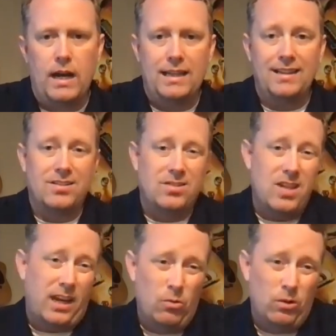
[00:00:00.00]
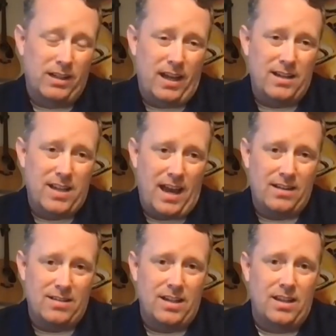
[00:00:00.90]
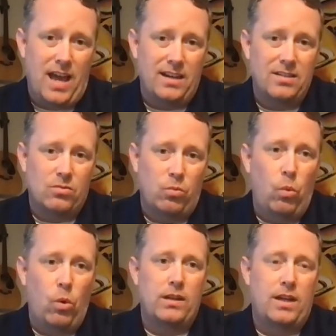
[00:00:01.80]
And then the second one that kind of tags into that is, what